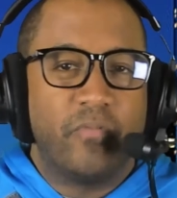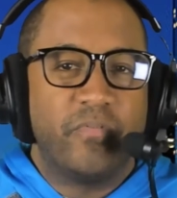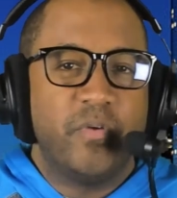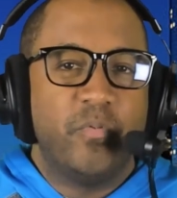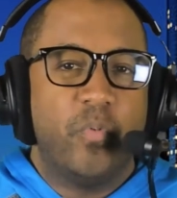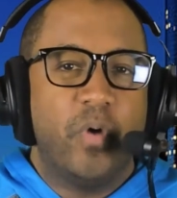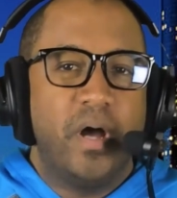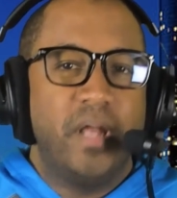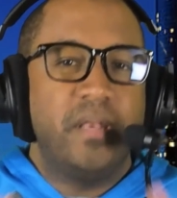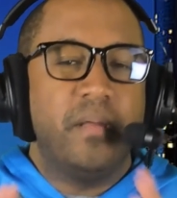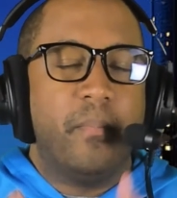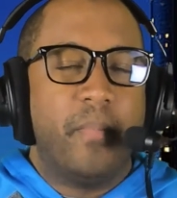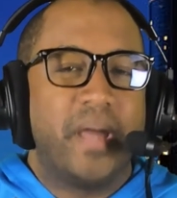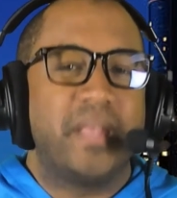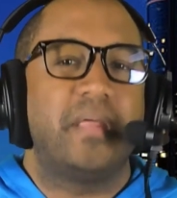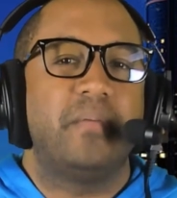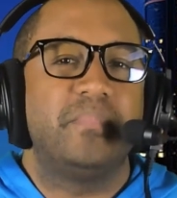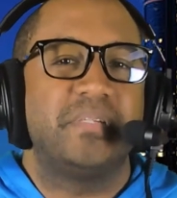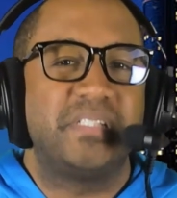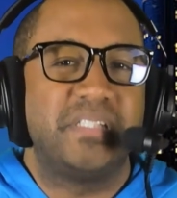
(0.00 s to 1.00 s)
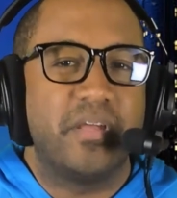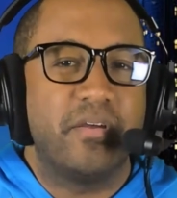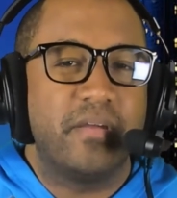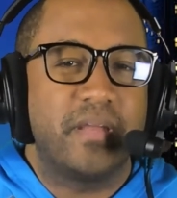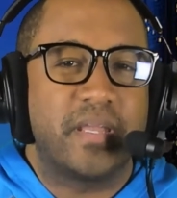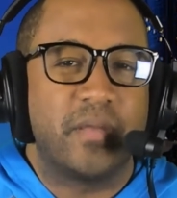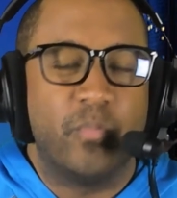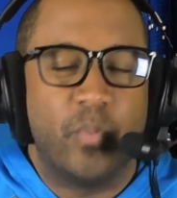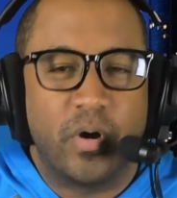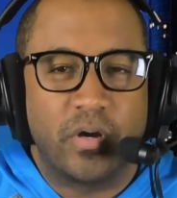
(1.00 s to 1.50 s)
Hello, everyone. My name is
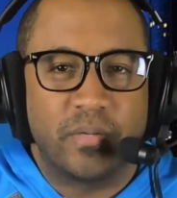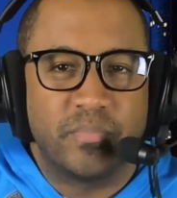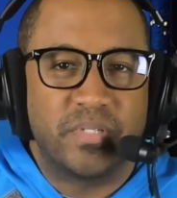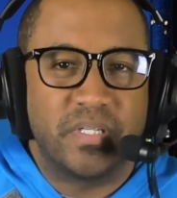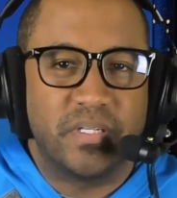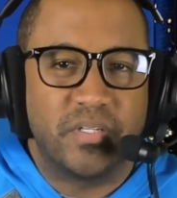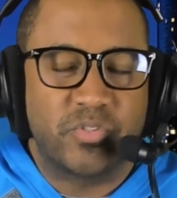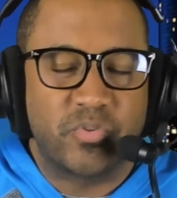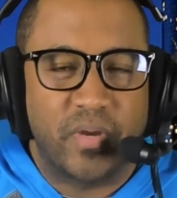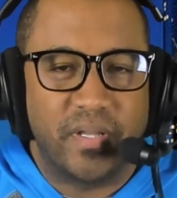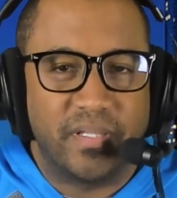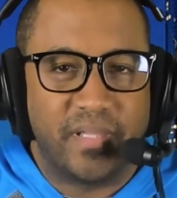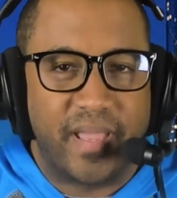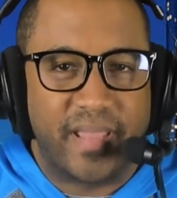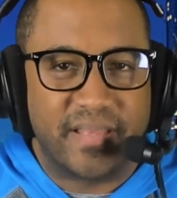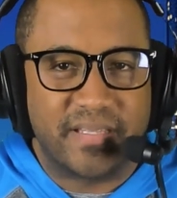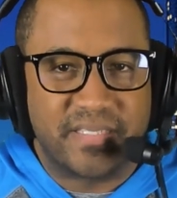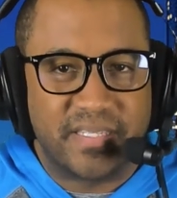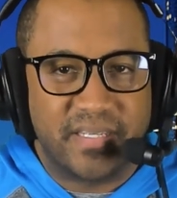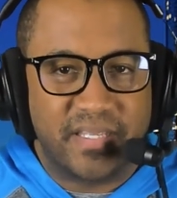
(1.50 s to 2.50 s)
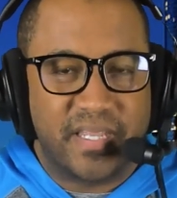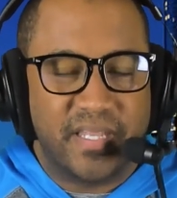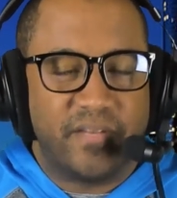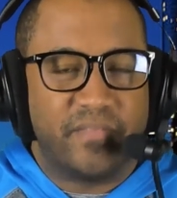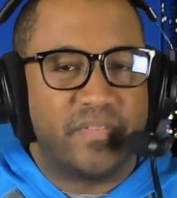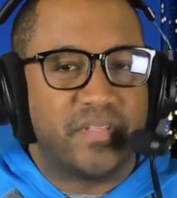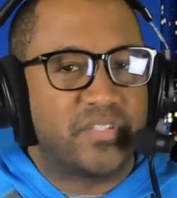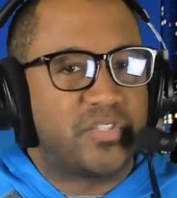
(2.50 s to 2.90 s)
Derek, and welcome to Detroit Lions Syndicate.